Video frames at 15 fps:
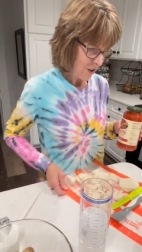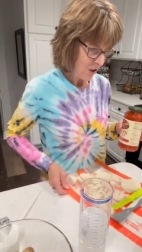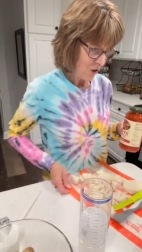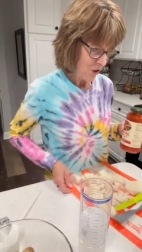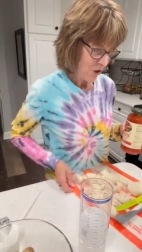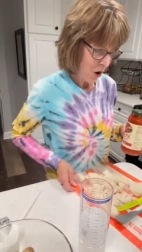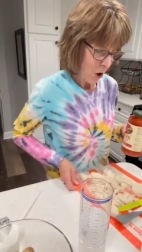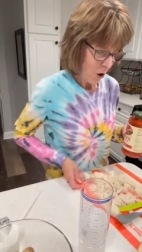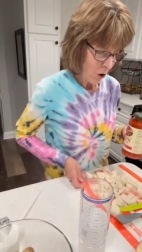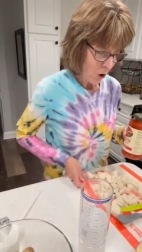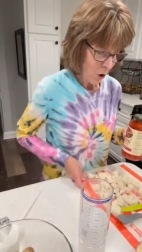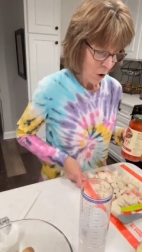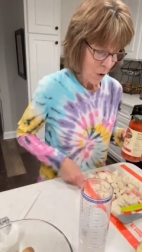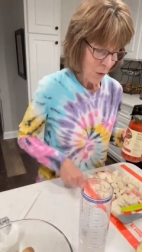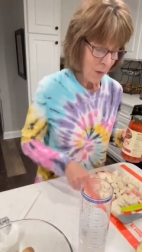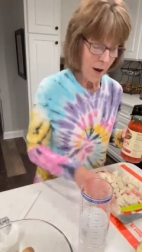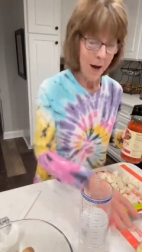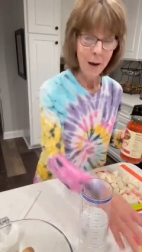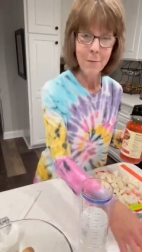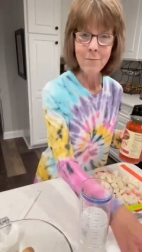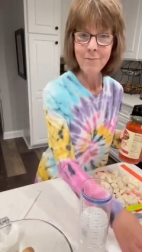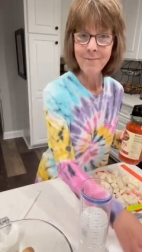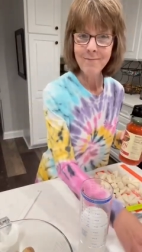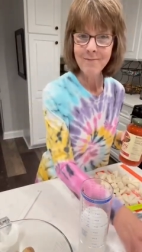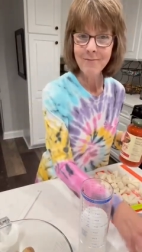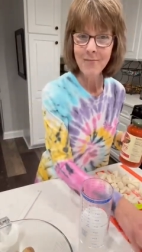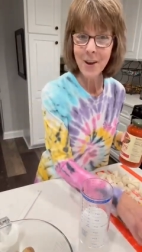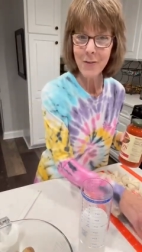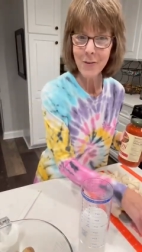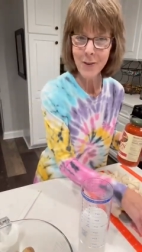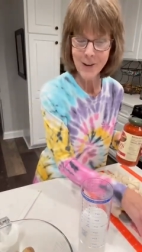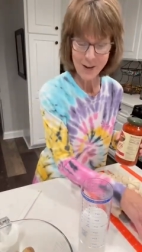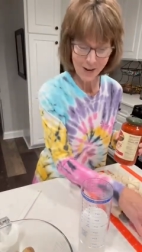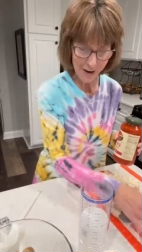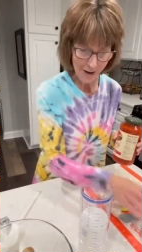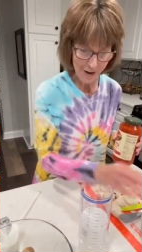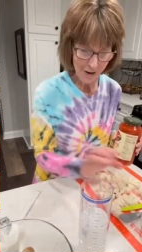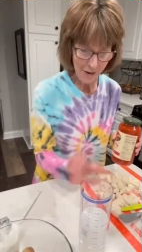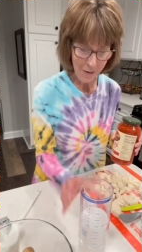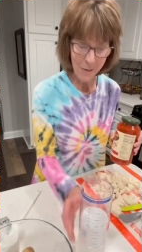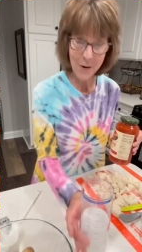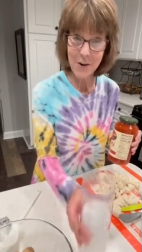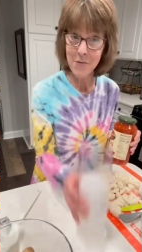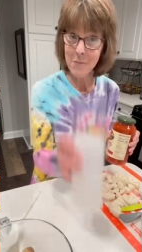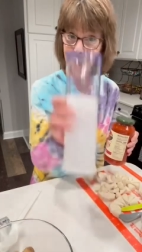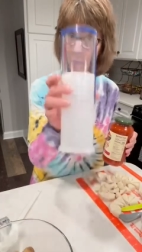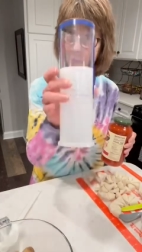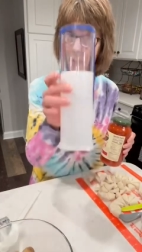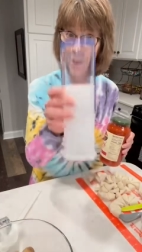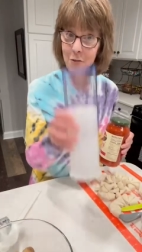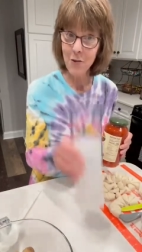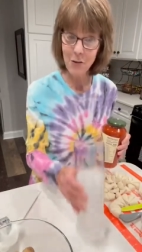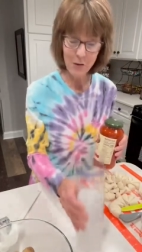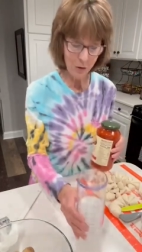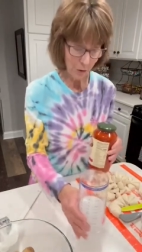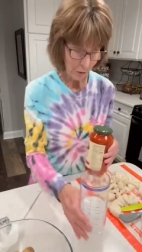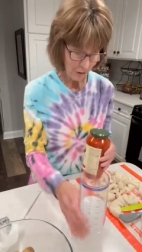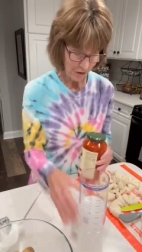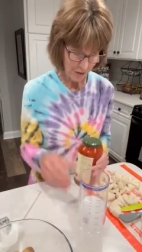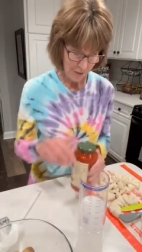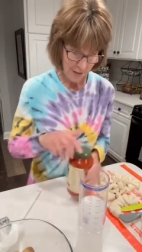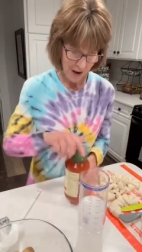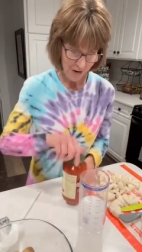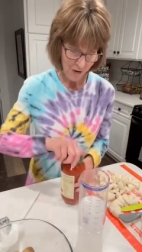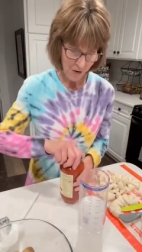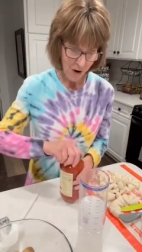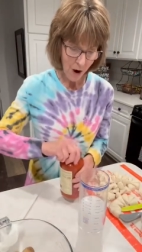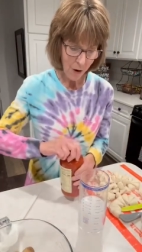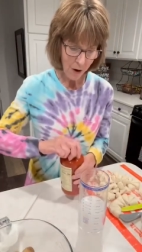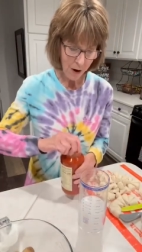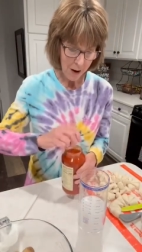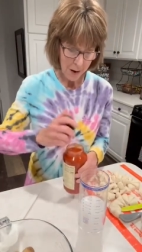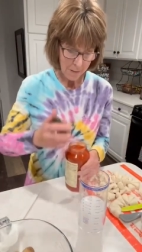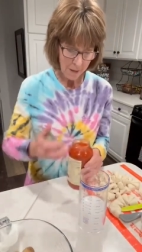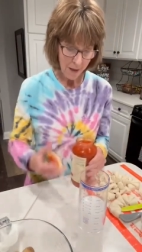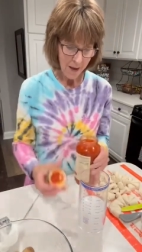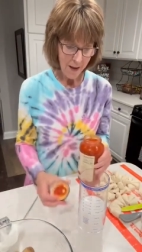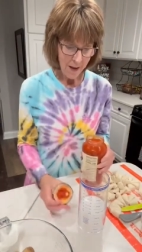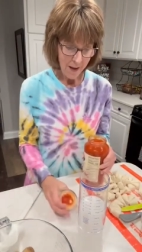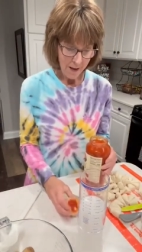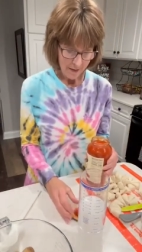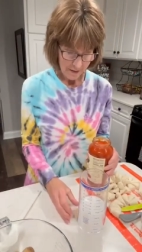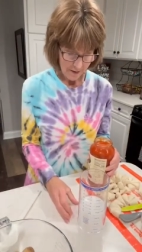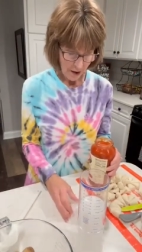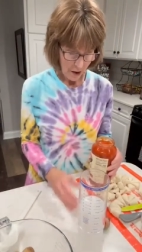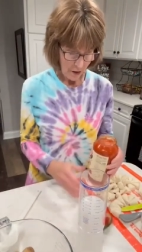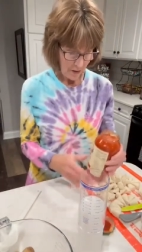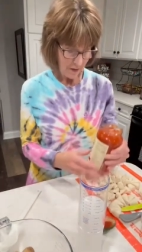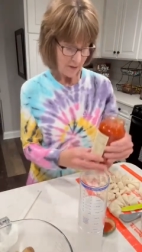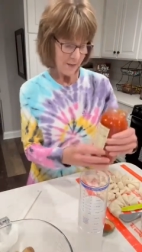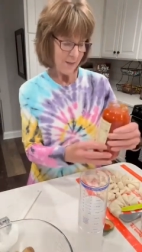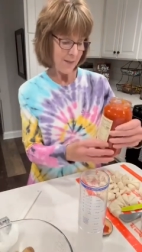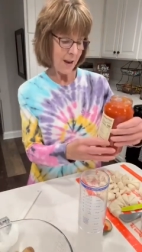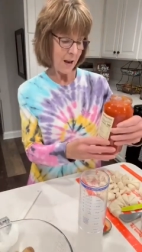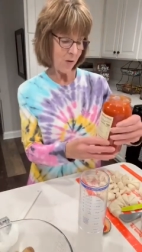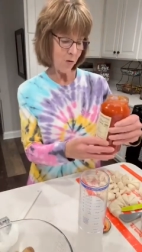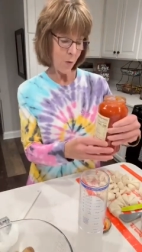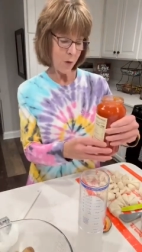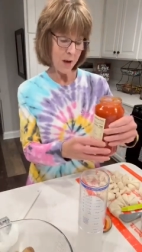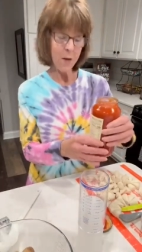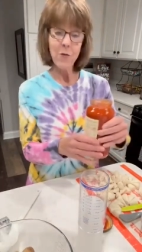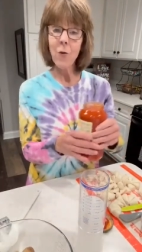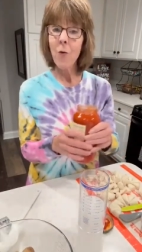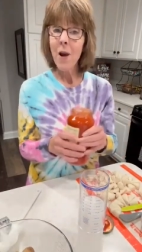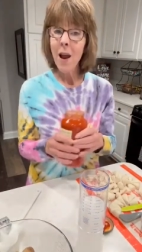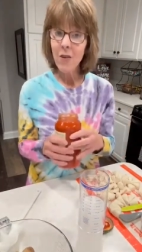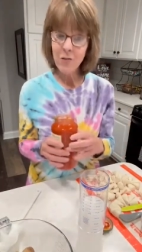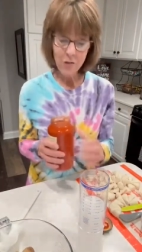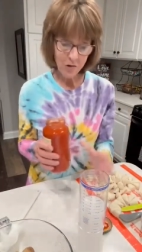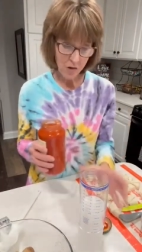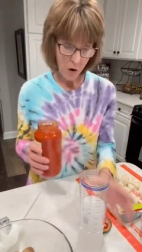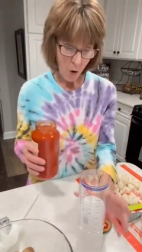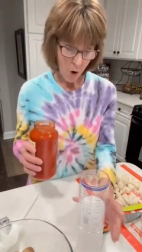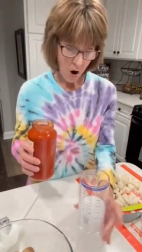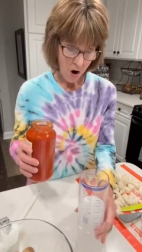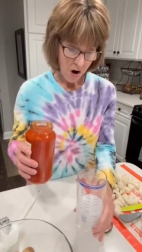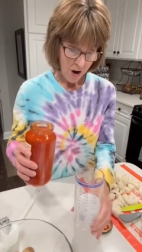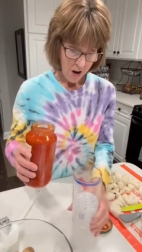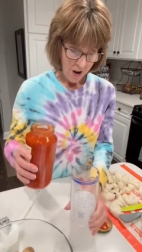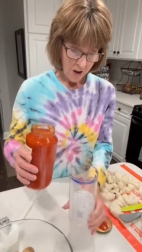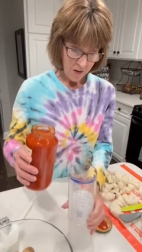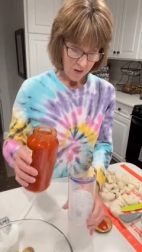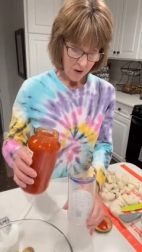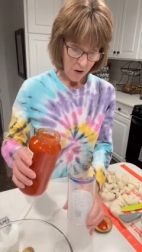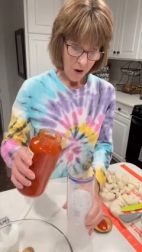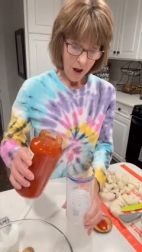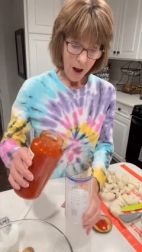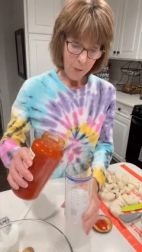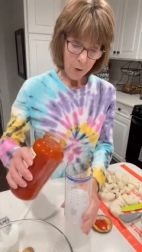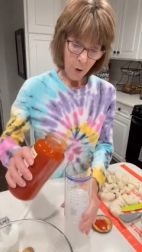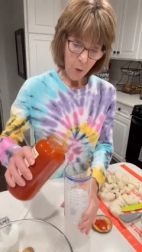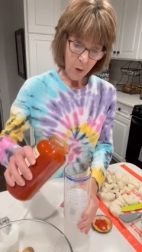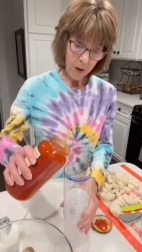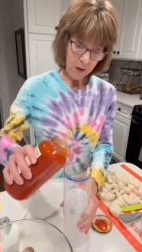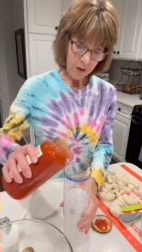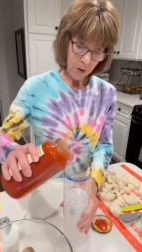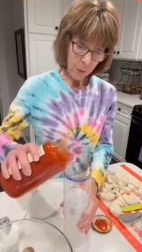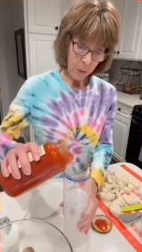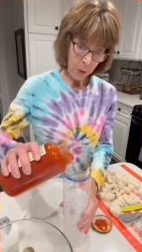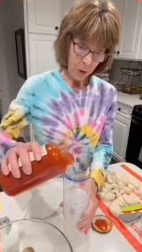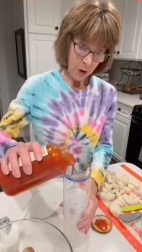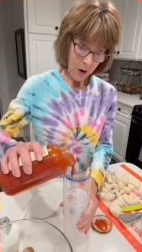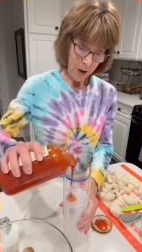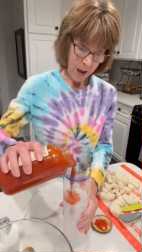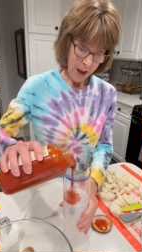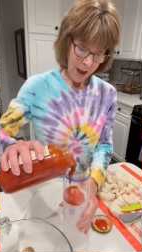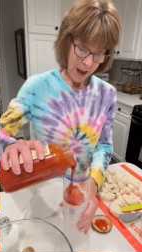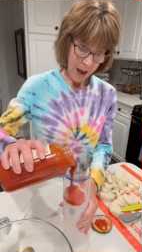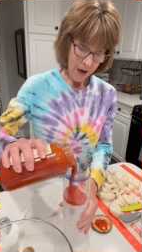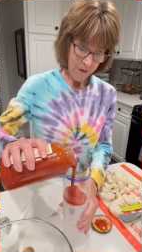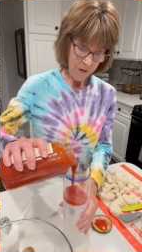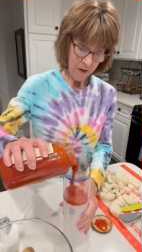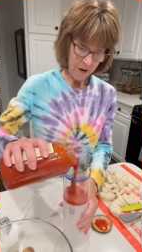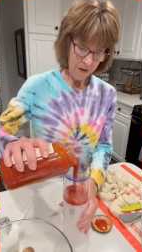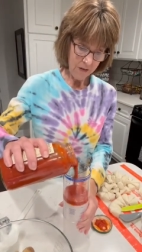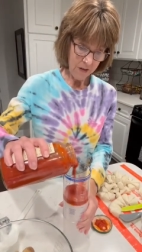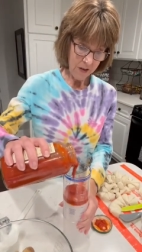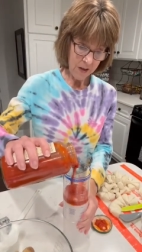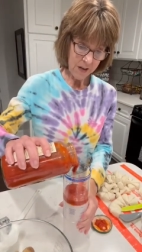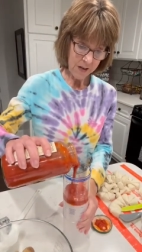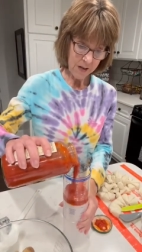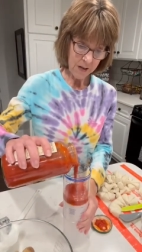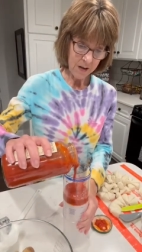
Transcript: to show you my favorite, one of my favorite tools, the Measure All Cup. So this is a 24 ounce jar. So I'm going to put half of it